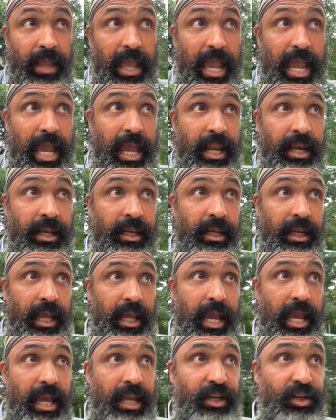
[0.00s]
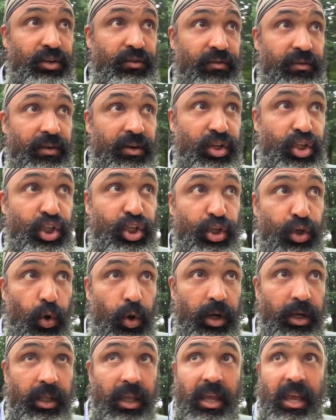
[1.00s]
and
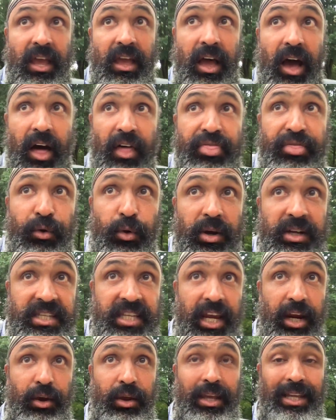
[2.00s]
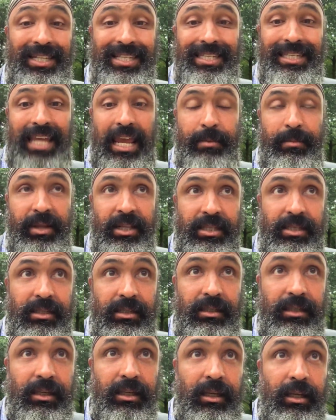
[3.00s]
short authoritarian statements,